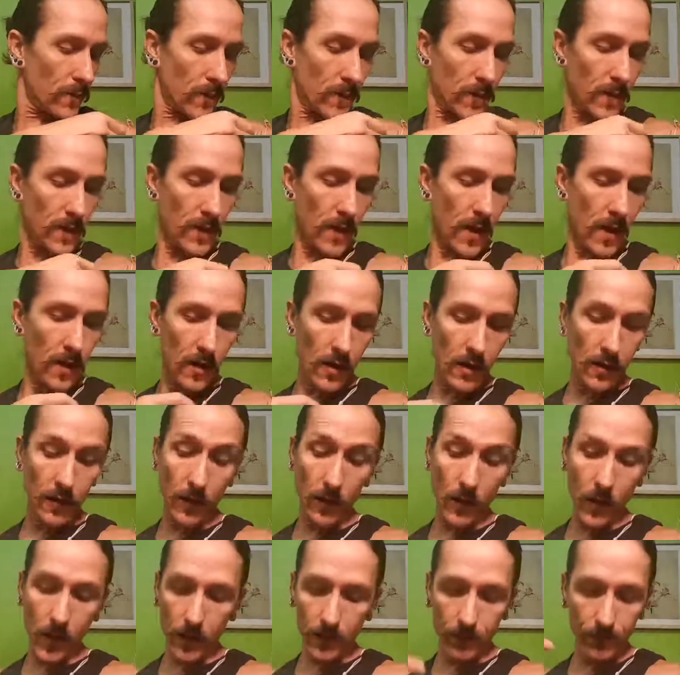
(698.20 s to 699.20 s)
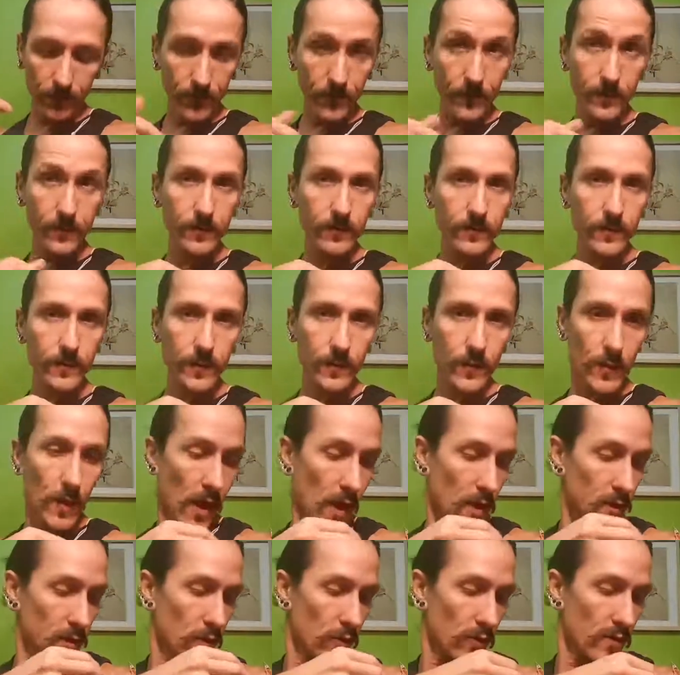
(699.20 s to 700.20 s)
that other one has
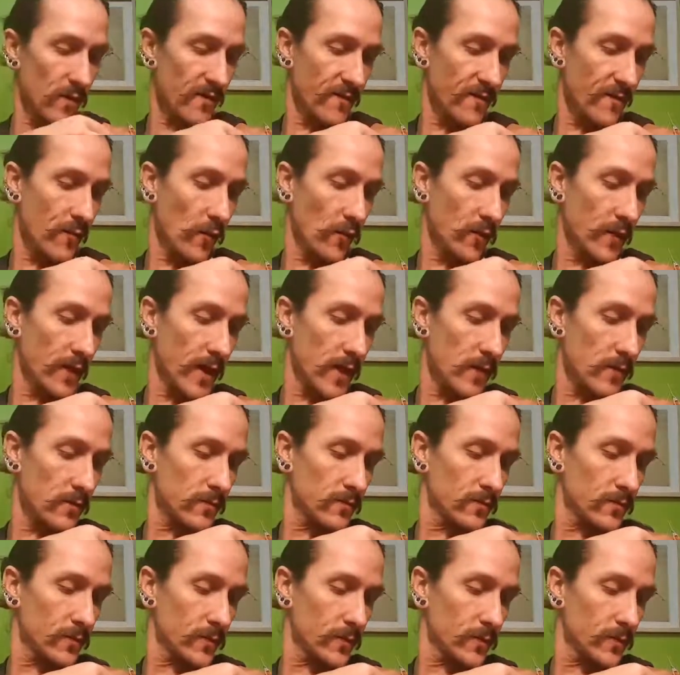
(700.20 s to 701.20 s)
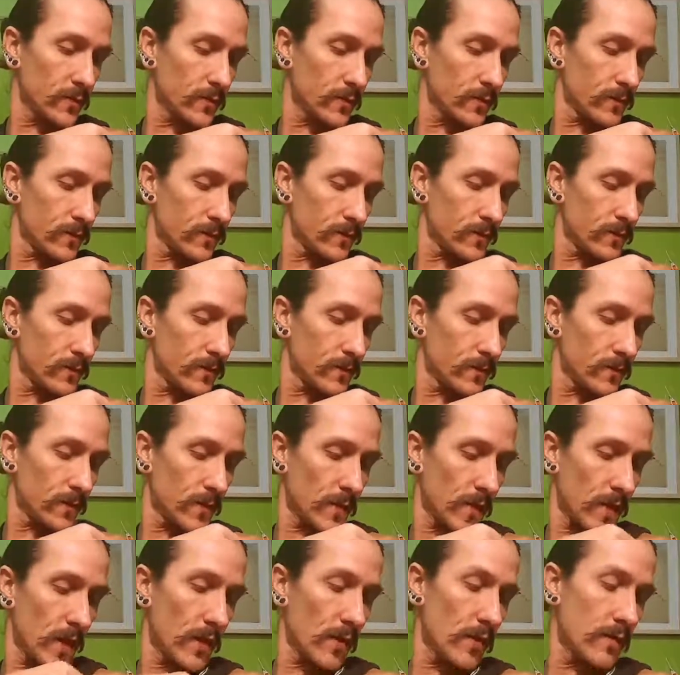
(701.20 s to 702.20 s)
already fallen out,
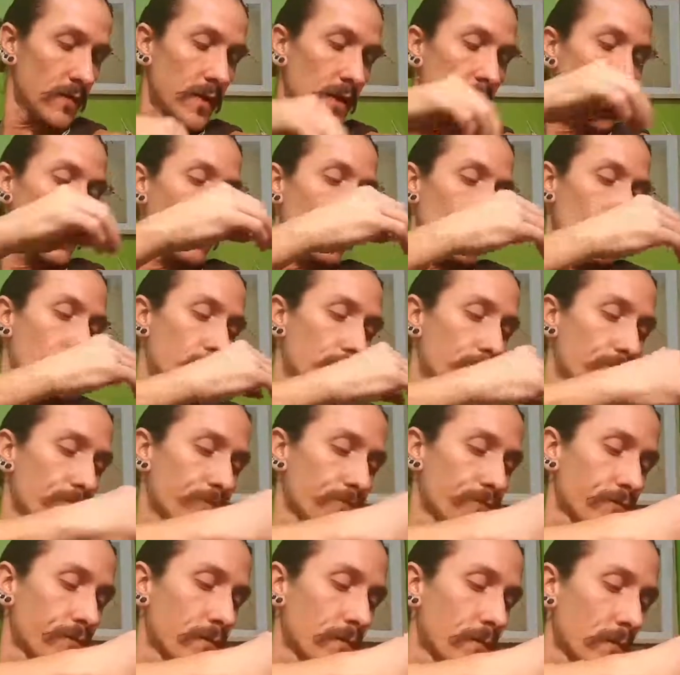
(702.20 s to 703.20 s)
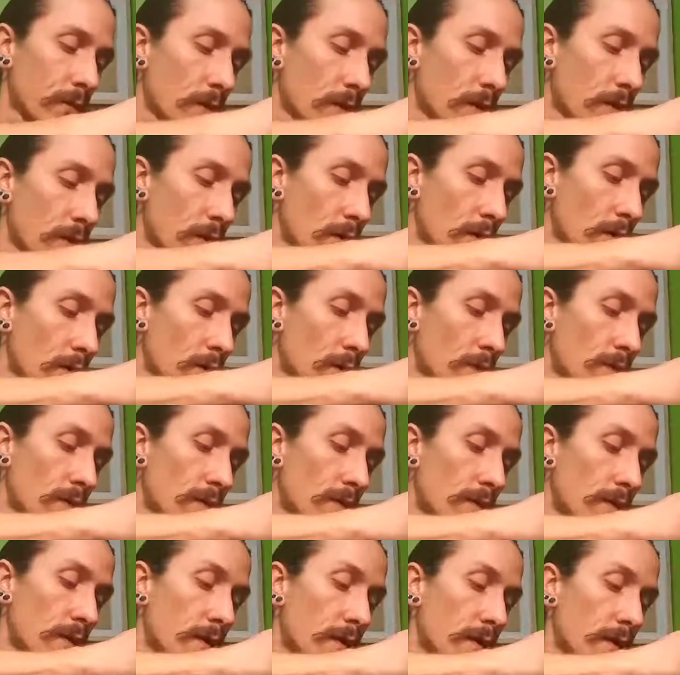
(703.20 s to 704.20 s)
that other needle, with
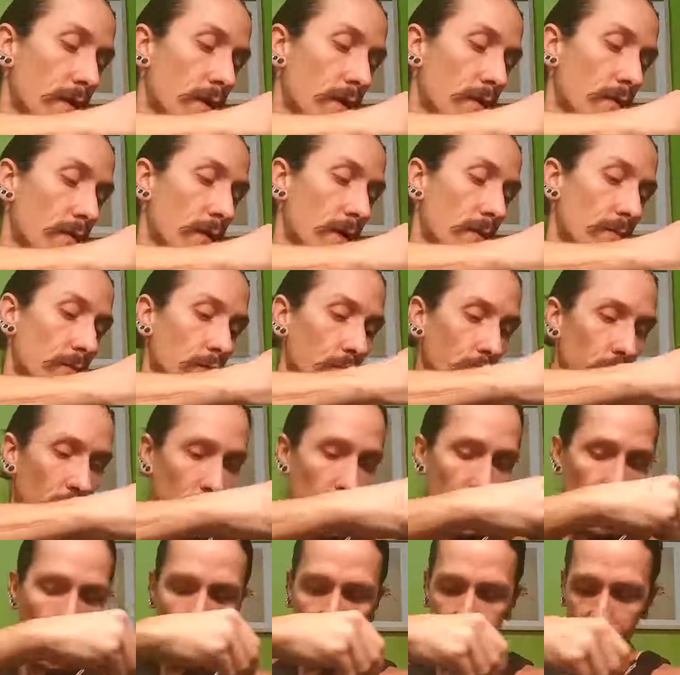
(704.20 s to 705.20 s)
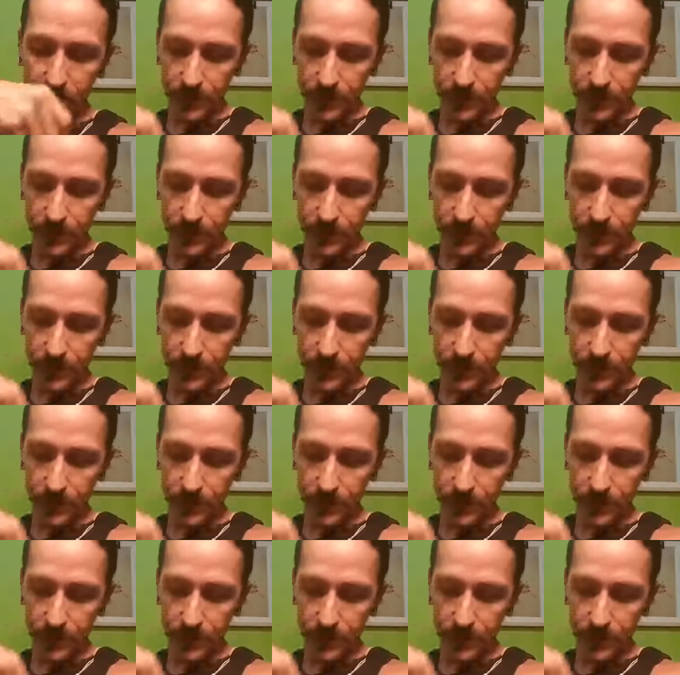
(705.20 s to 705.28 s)
the when I pull the clip off.